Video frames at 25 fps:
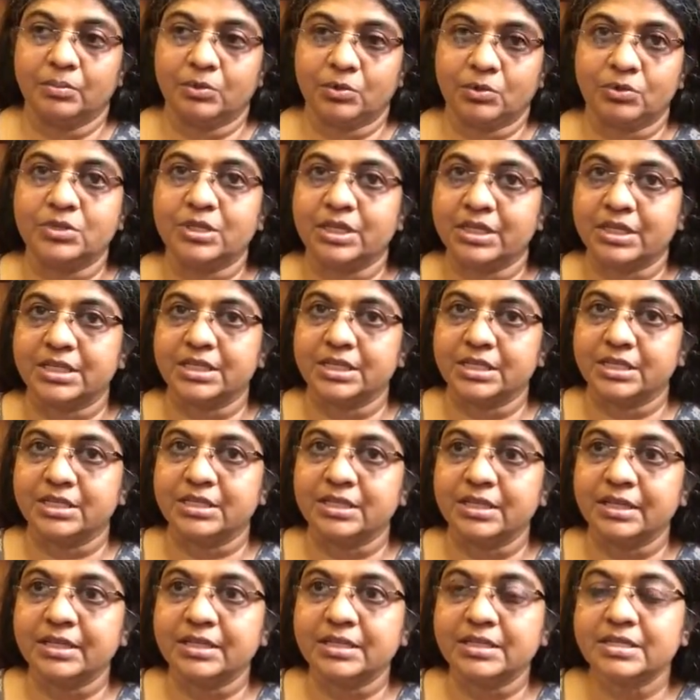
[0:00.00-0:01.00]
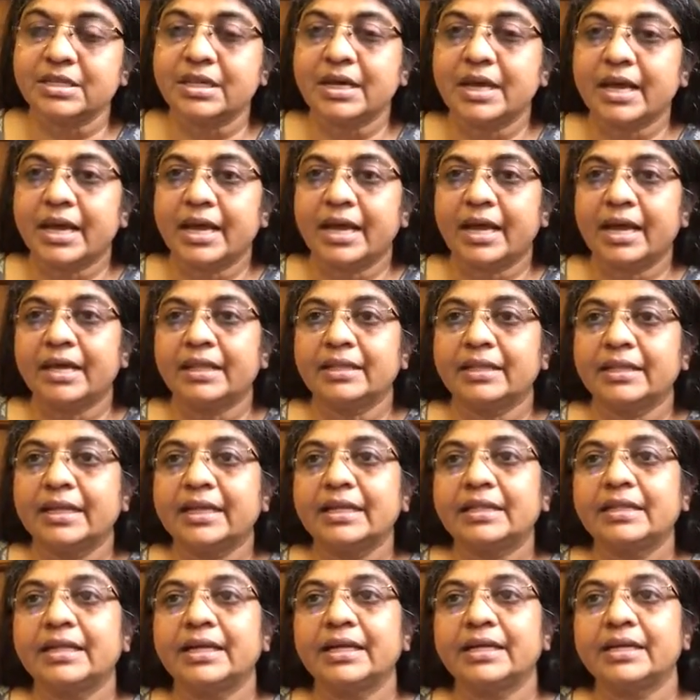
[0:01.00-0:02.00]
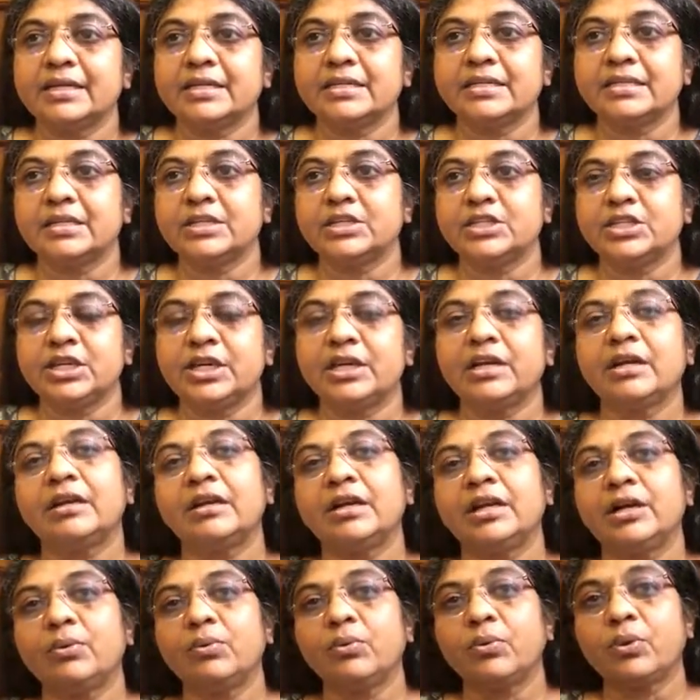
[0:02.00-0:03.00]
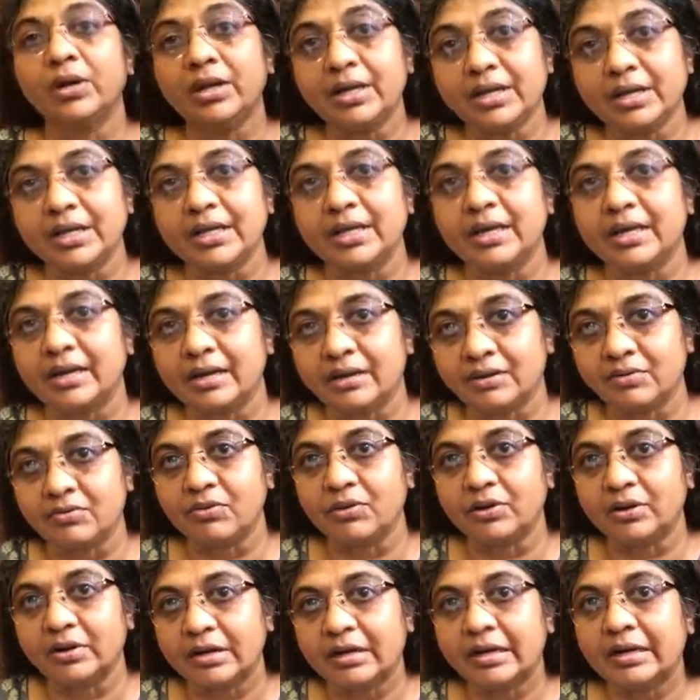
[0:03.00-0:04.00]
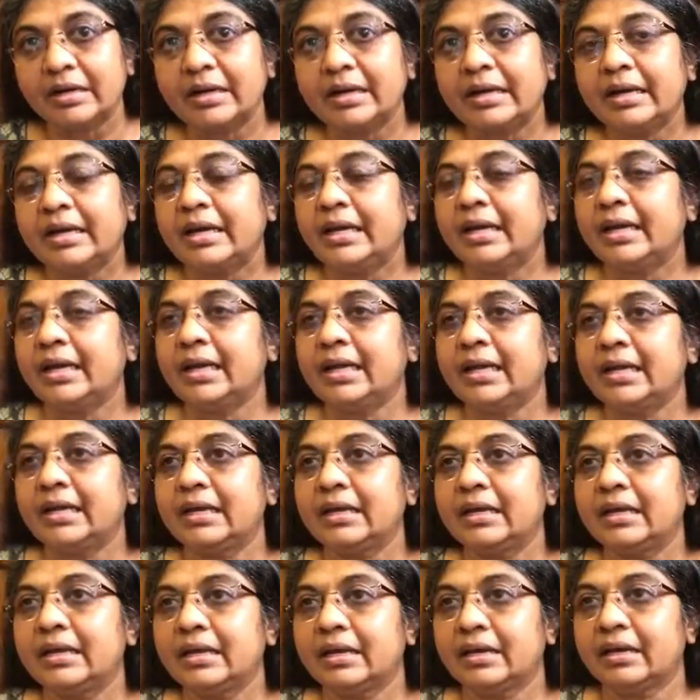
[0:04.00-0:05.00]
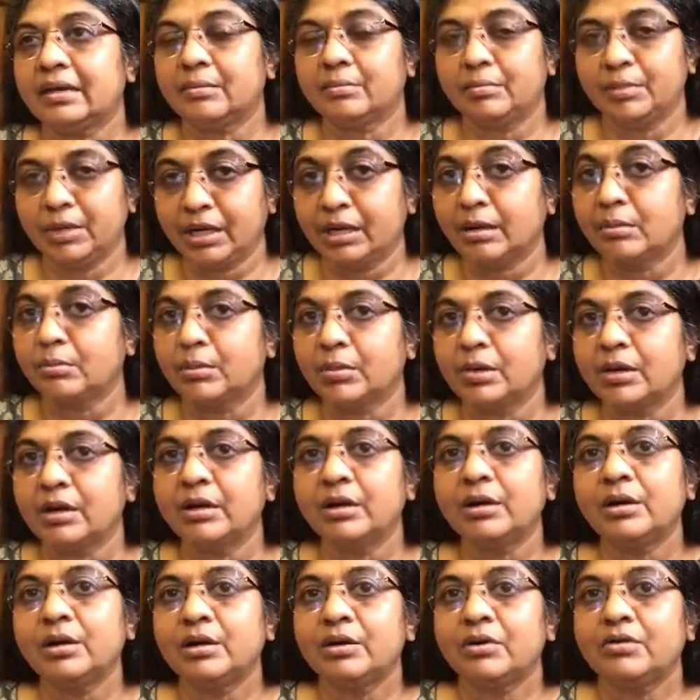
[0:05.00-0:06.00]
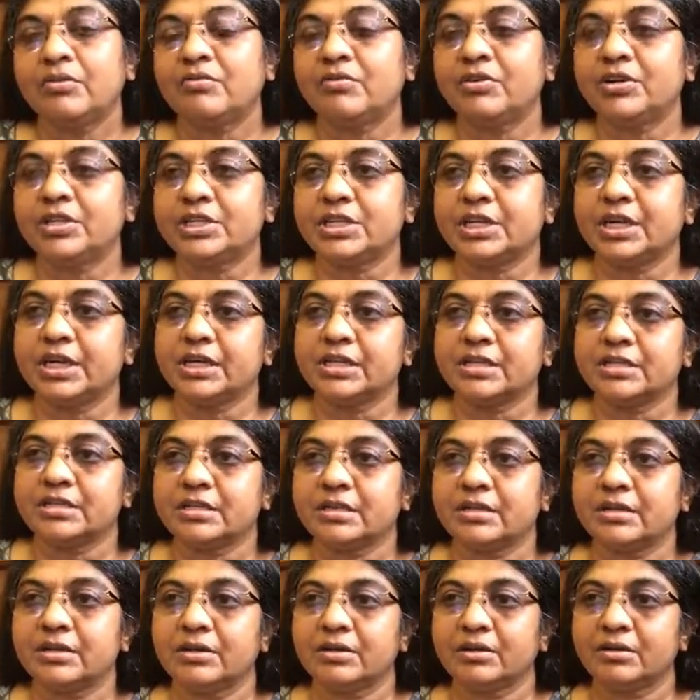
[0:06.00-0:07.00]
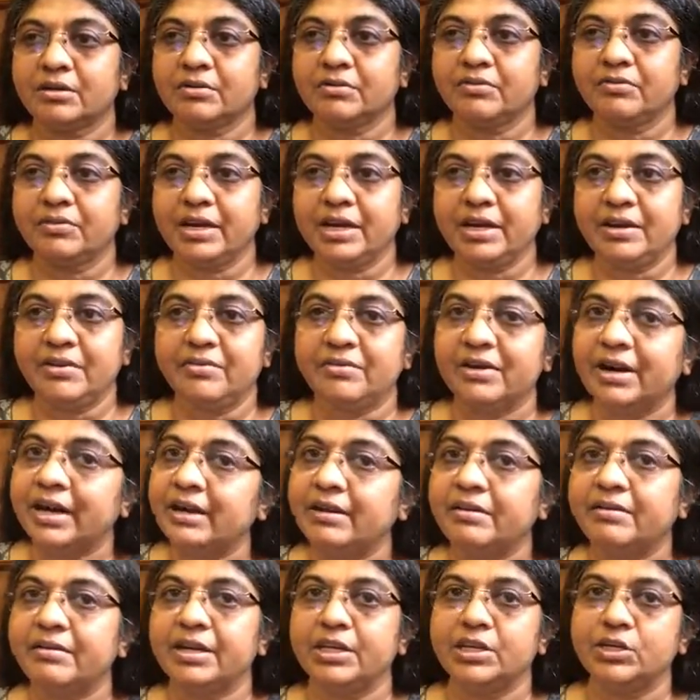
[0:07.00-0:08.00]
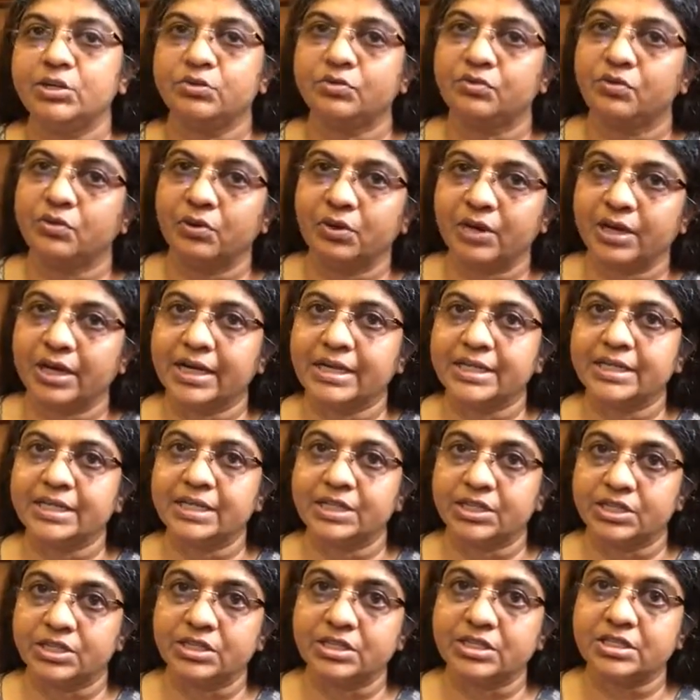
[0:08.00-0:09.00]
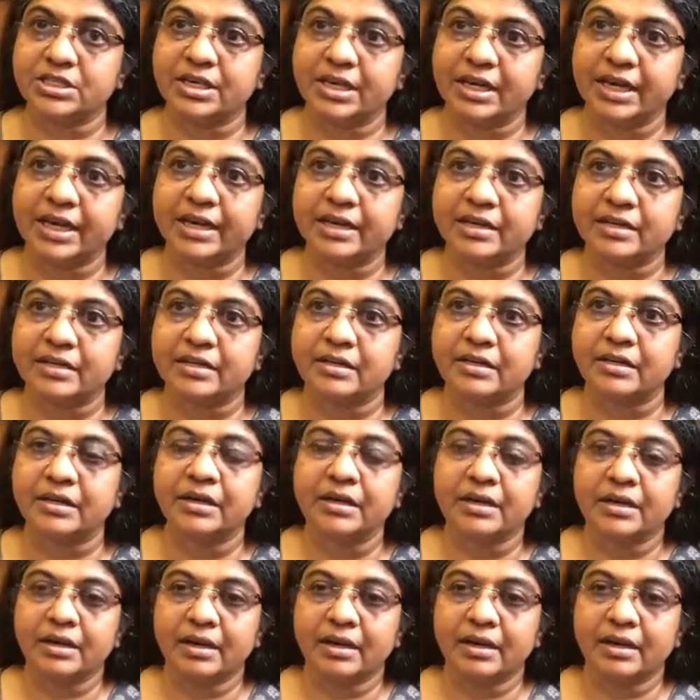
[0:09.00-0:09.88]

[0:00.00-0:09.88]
to such incidents. And then there is the Gender Equality Network in Myanmar, which has a very wide range of organizations connected